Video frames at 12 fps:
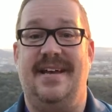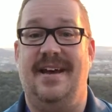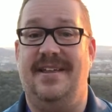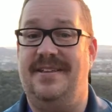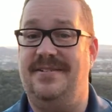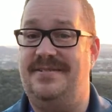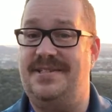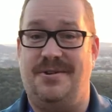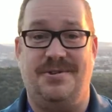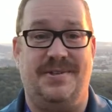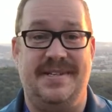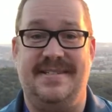Uh, the
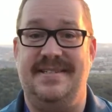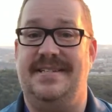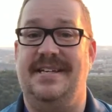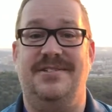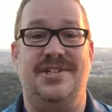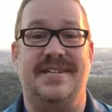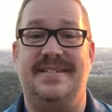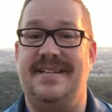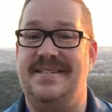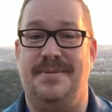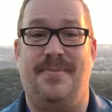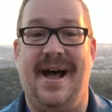social distancing just
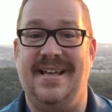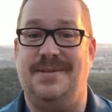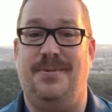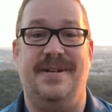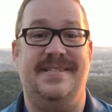isn't possible.